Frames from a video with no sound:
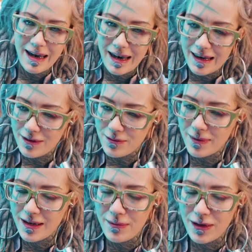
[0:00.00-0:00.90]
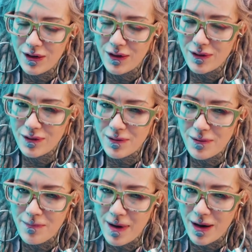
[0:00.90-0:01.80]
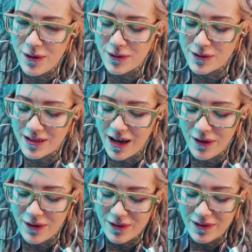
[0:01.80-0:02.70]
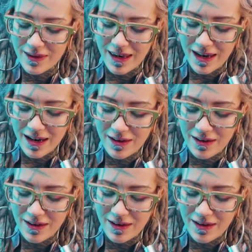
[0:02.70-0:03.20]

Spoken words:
Hello, my beloved mouse out there.